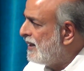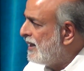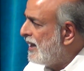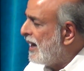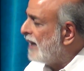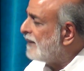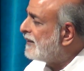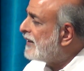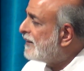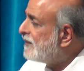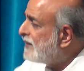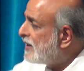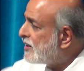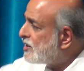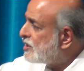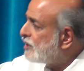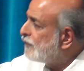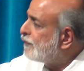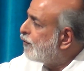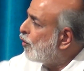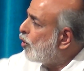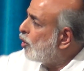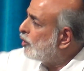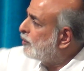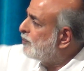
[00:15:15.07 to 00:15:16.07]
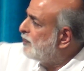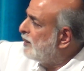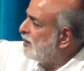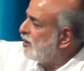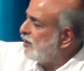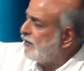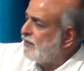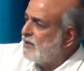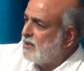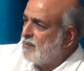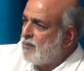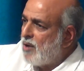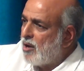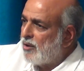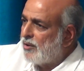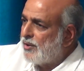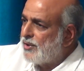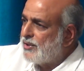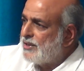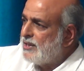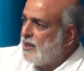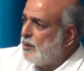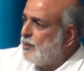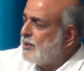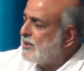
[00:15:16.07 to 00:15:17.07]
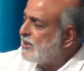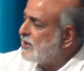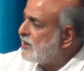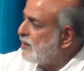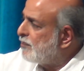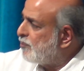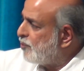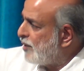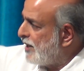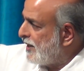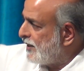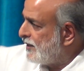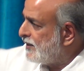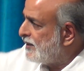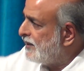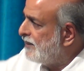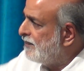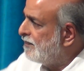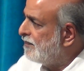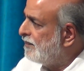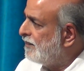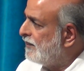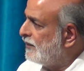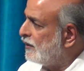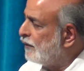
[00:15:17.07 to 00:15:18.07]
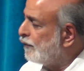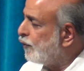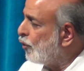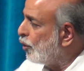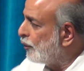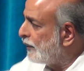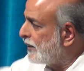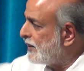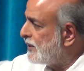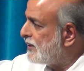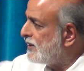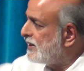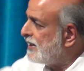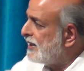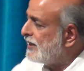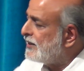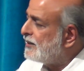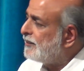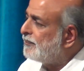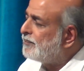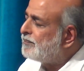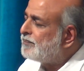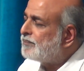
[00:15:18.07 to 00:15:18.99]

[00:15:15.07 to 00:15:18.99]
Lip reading: And then there is a fourth pillar of democracy, which is the press, the fourth estate.